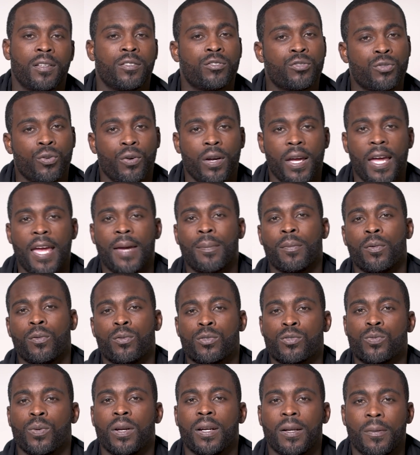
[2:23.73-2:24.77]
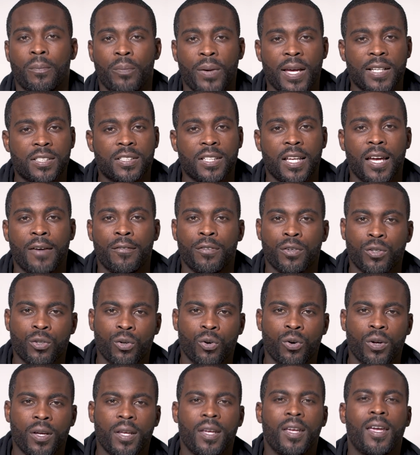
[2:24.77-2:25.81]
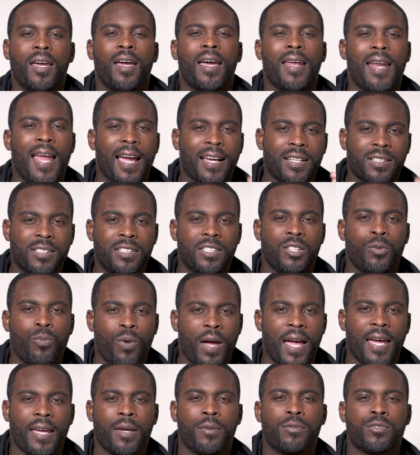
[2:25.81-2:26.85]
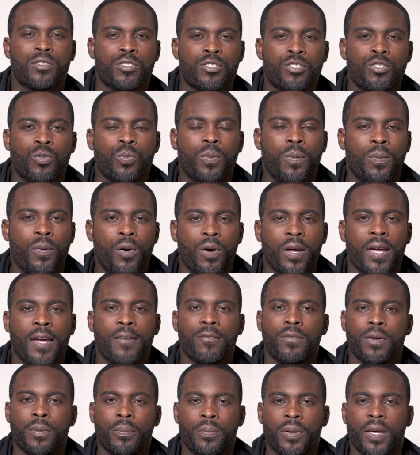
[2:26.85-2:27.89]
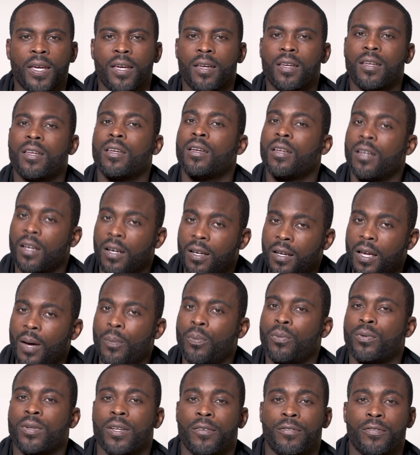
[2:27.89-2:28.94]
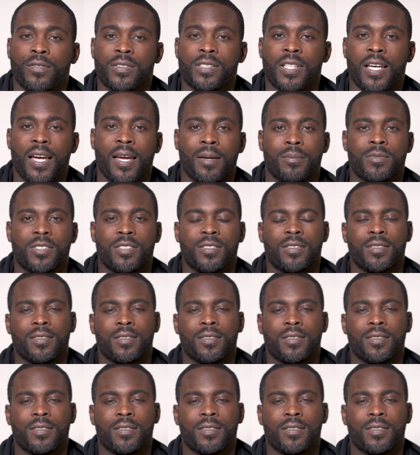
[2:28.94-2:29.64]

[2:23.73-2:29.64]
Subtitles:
Troy Aikman was one of the best to ever do it, and I can see why he was a Super Bowl MVP a couple different times.